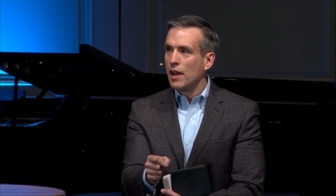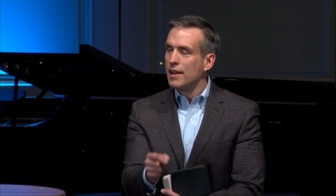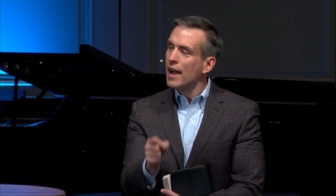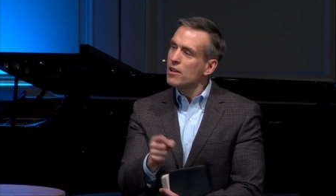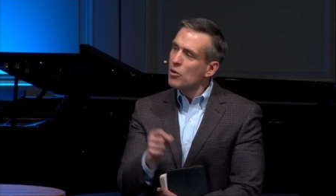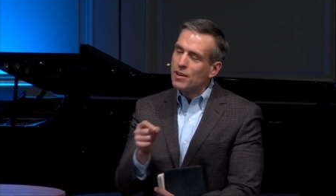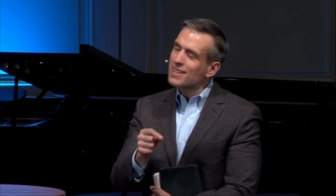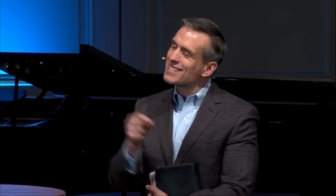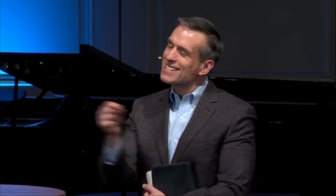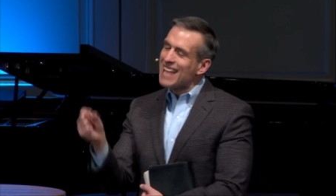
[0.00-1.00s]
And not knowing
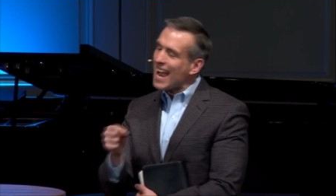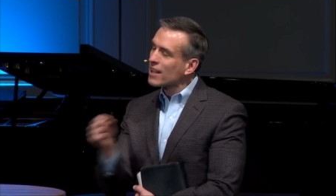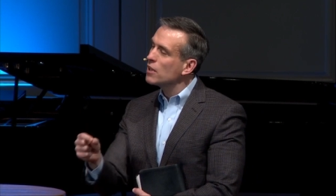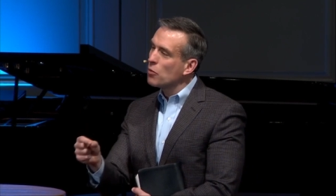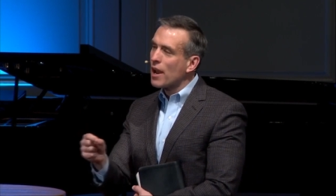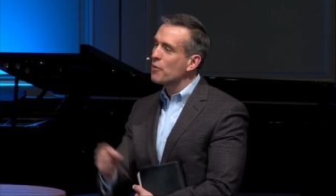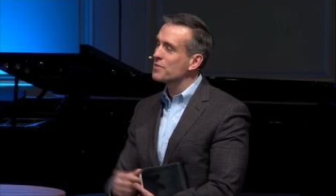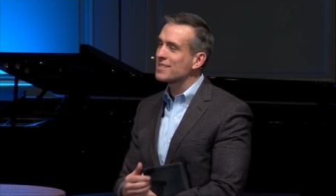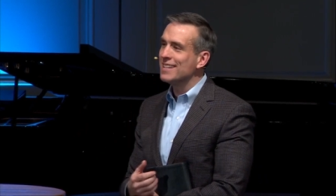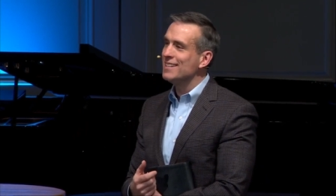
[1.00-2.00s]
exactly what I
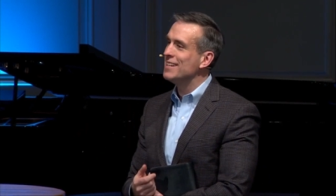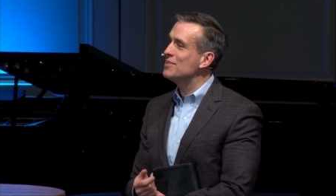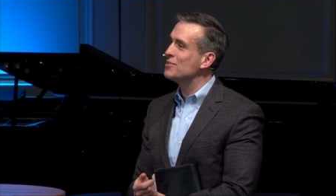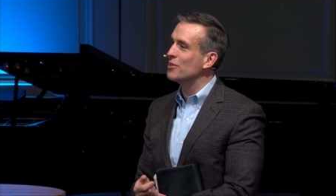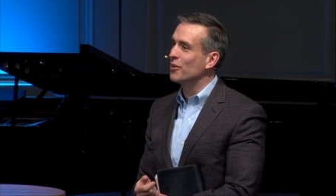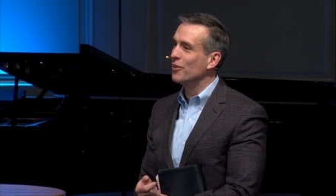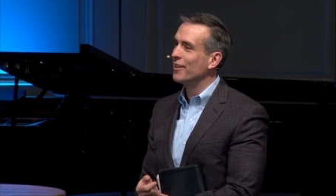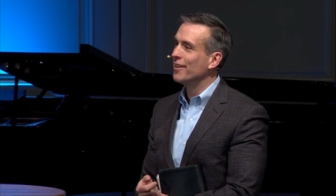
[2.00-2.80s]
was getting into,